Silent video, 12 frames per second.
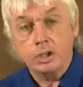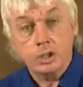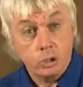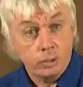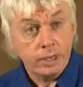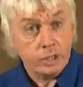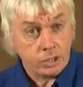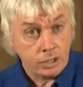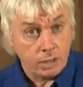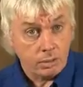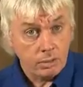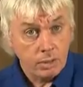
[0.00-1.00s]
in doing
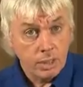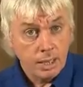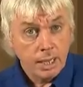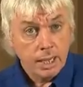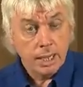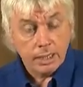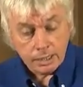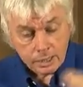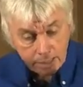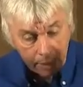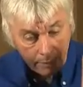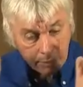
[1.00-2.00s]
so, it
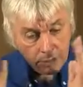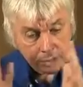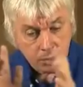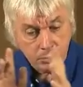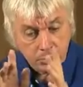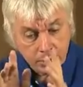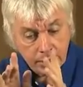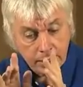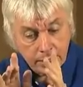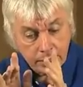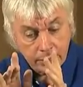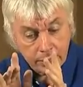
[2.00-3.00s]
has kept us
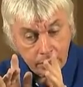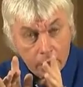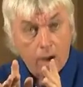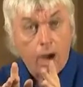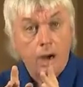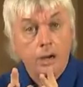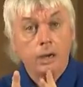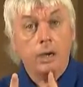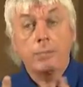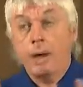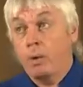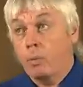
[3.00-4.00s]
completely in the dark
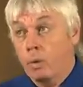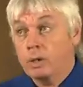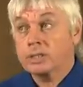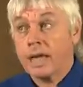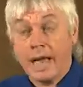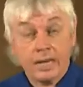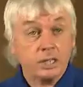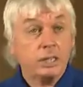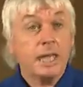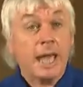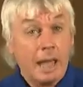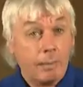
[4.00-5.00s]
about what's
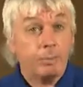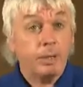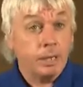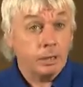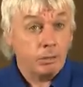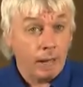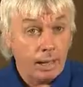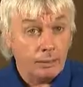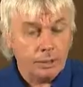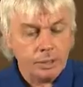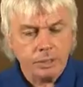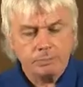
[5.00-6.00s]
actually happening
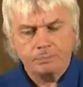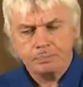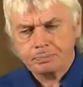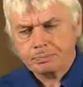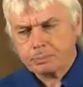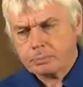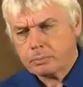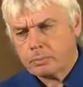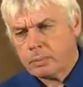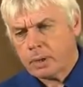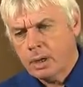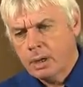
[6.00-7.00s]
around us.
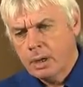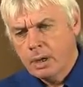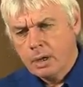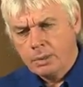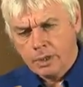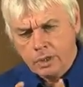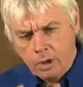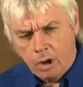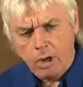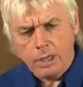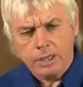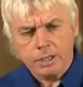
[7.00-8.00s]
The
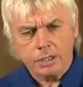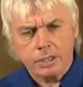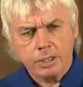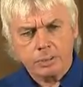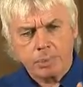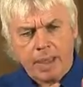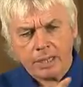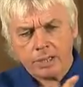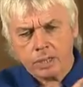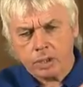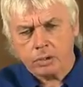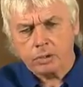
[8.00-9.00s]
knowledge that's
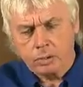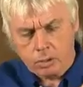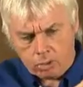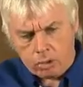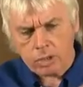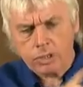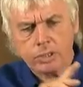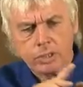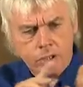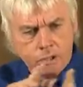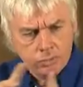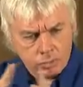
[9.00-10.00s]
passed across the